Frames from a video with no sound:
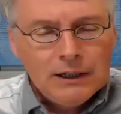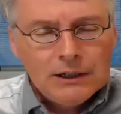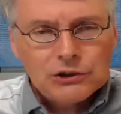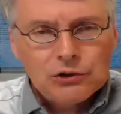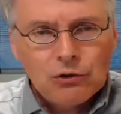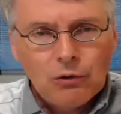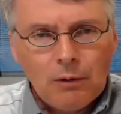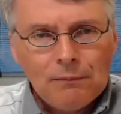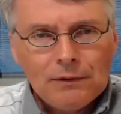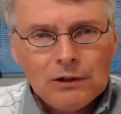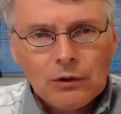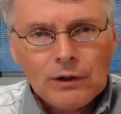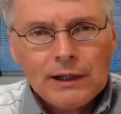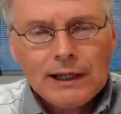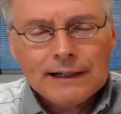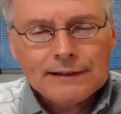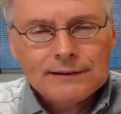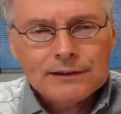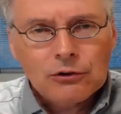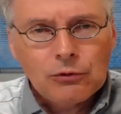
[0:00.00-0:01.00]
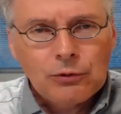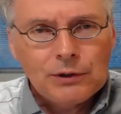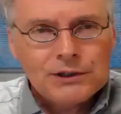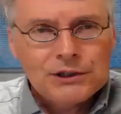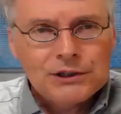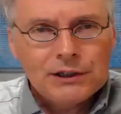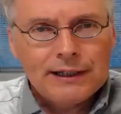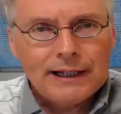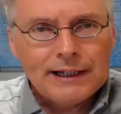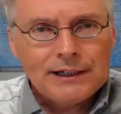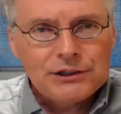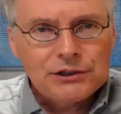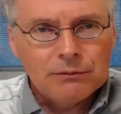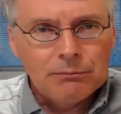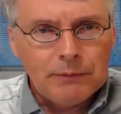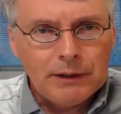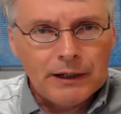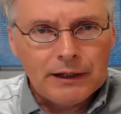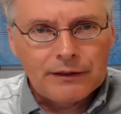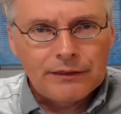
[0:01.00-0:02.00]
So when we're looking at the Christian
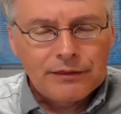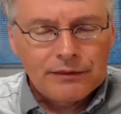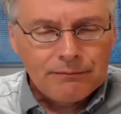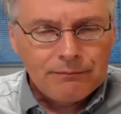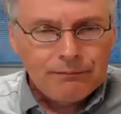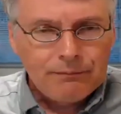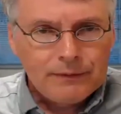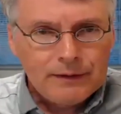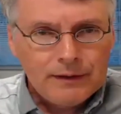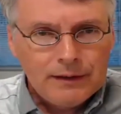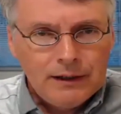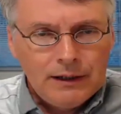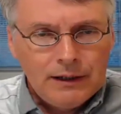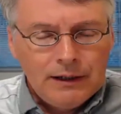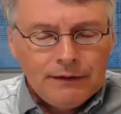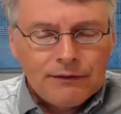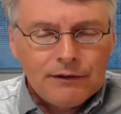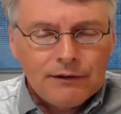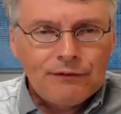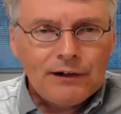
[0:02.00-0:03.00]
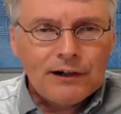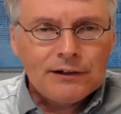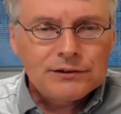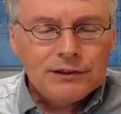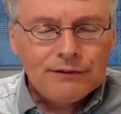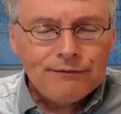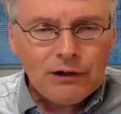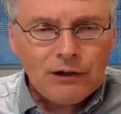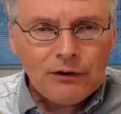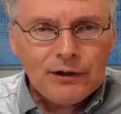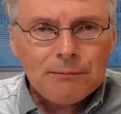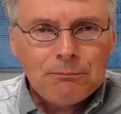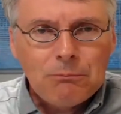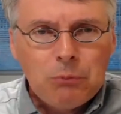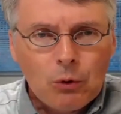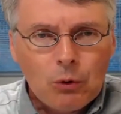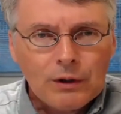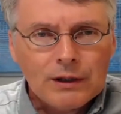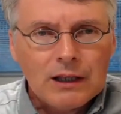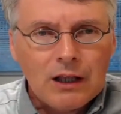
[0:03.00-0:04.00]
nation myth, there are some very
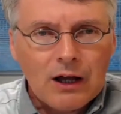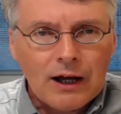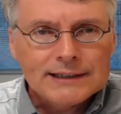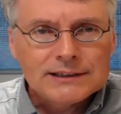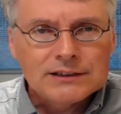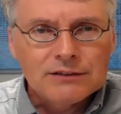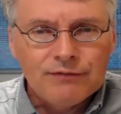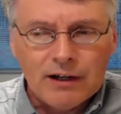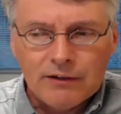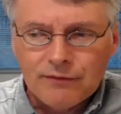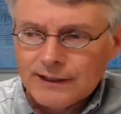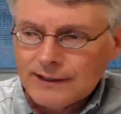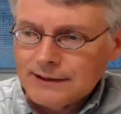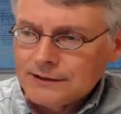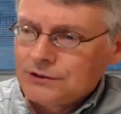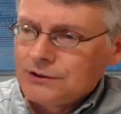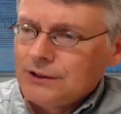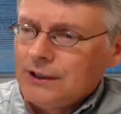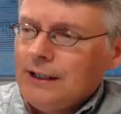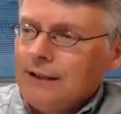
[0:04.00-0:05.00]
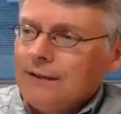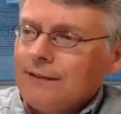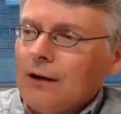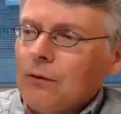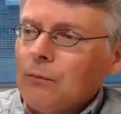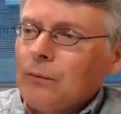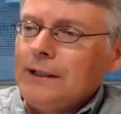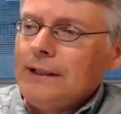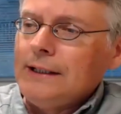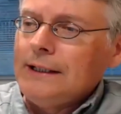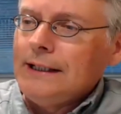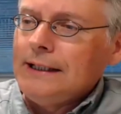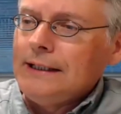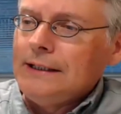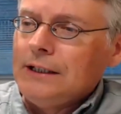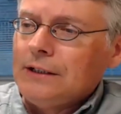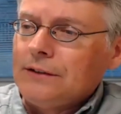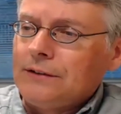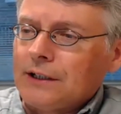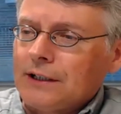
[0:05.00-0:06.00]
important lines of evidence that we
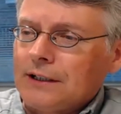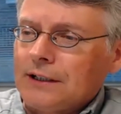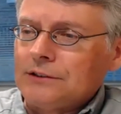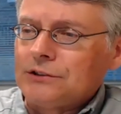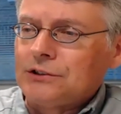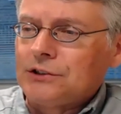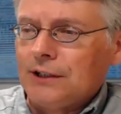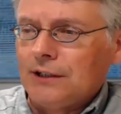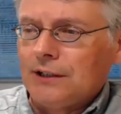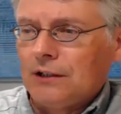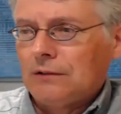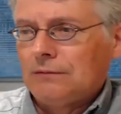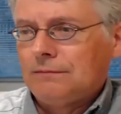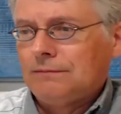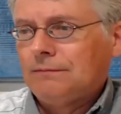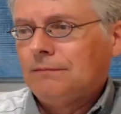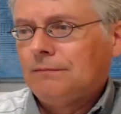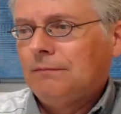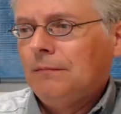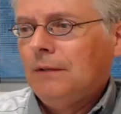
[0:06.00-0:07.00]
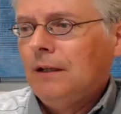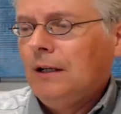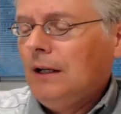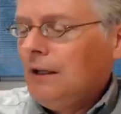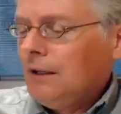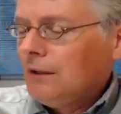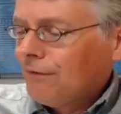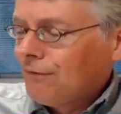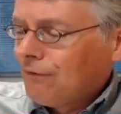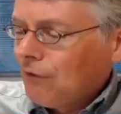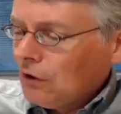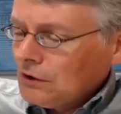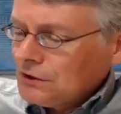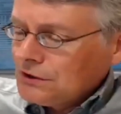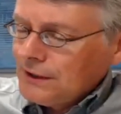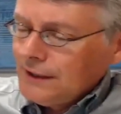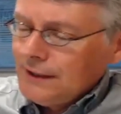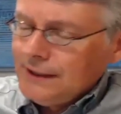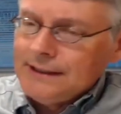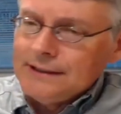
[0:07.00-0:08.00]
need to consider. The
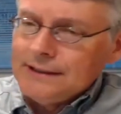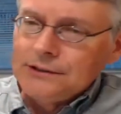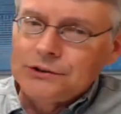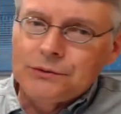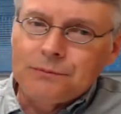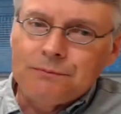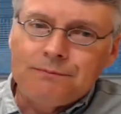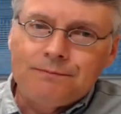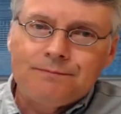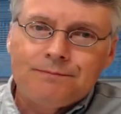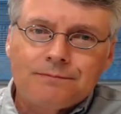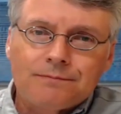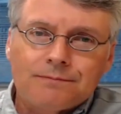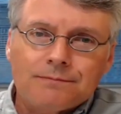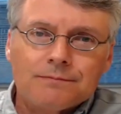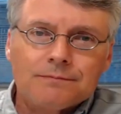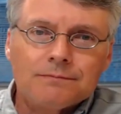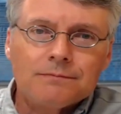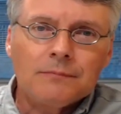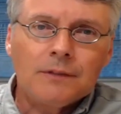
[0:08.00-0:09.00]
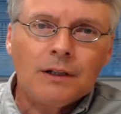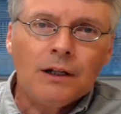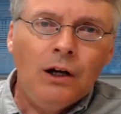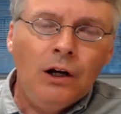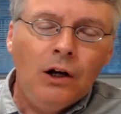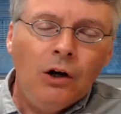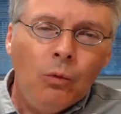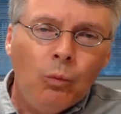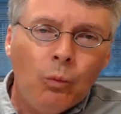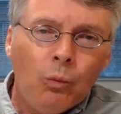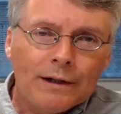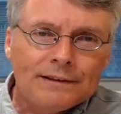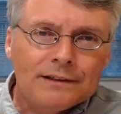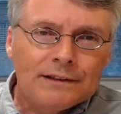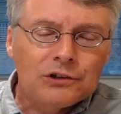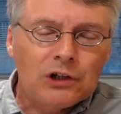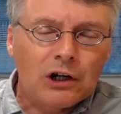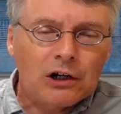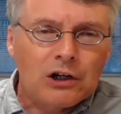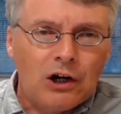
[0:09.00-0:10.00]
first is, what
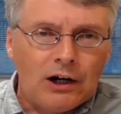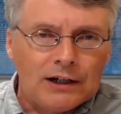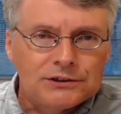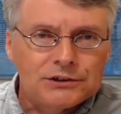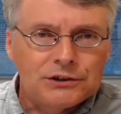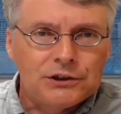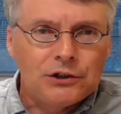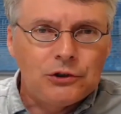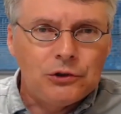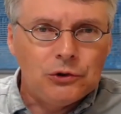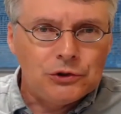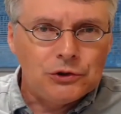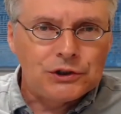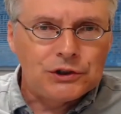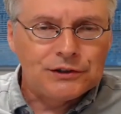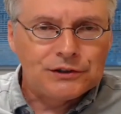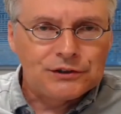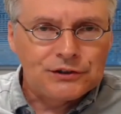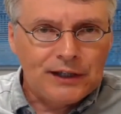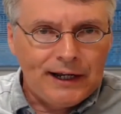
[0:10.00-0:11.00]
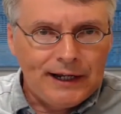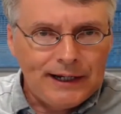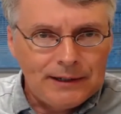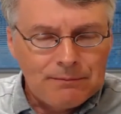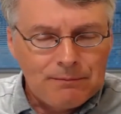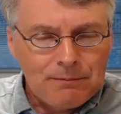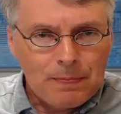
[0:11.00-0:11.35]
does our Constitution say?